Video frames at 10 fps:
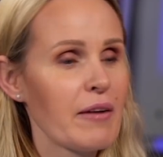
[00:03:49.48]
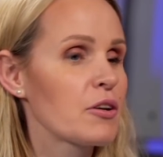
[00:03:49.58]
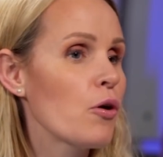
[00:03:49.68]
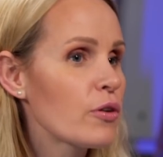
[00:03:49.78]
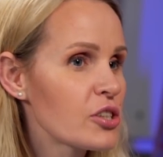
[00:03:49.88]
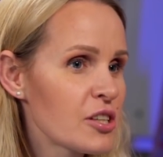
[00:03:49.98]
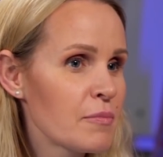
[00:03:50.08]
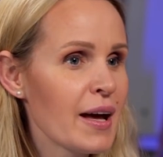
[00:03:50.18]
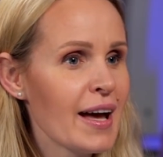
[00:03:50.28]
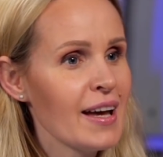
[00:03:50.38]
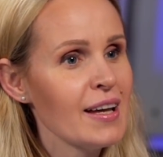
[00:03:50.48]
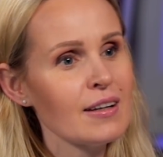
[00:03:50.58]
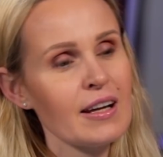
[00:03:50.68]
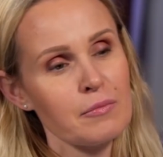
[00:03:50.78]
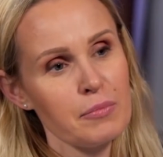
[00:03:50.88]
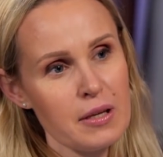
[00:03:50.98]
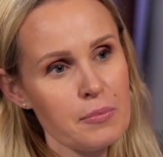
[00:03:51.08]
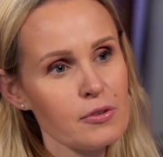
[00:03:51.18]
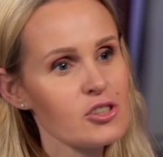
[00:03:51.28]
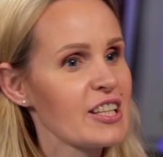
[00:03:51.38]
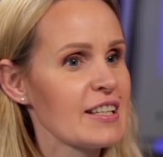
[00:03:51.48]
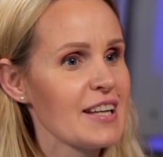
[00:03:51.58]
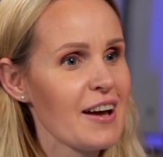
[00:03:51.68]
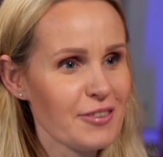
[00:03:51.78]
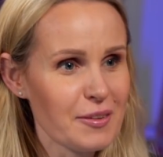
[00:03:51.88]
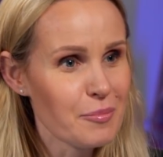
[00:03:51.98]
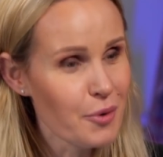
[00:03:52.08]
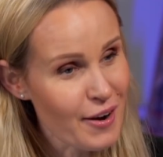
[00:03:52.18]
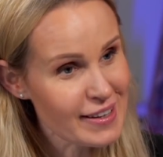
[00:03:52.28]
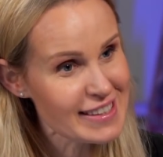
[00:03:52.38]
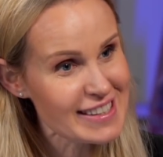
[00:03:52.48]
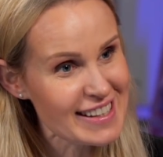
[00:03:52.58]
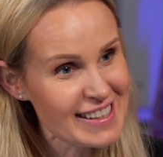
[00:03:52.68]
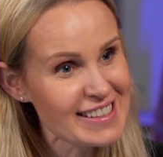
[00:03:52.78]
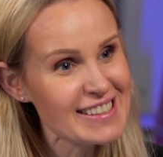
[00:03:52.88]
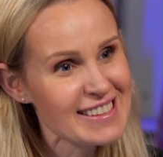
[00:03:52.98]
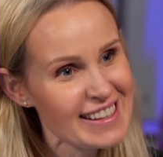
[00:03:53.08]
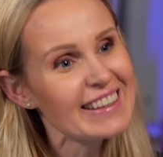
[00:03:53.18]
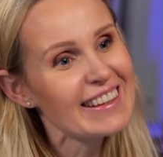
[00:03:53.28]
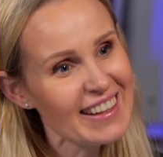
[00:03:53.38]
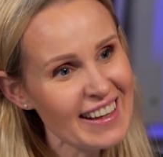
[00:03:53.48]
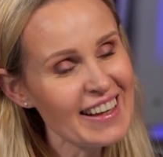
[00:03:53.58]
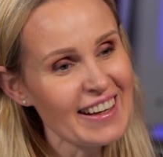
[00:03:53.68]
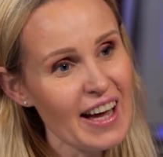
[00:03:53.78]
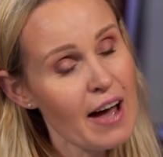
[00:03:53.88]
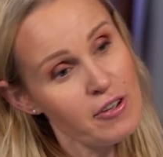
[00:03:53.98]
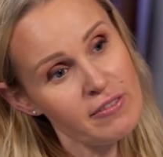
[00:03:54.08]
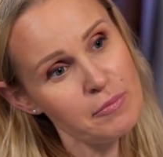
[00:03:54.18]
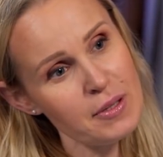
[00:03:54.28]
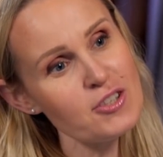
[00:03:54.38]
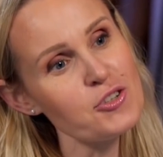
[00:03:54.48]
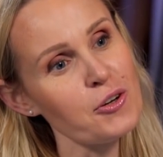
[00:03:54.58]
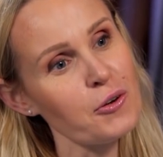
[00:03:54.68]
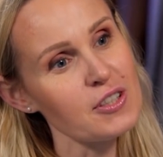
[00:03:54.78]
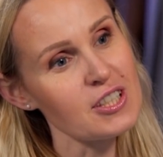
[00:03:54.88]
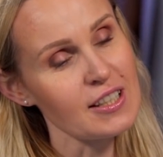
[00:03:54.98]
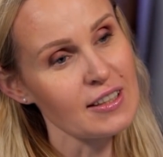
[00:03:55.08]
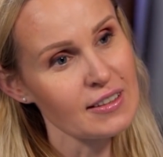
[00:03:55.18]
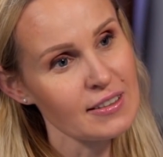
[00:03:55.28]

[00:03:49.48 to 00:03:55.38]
we have the auction man, and people shout out the prices. Yeah. Have you ever been to an auction?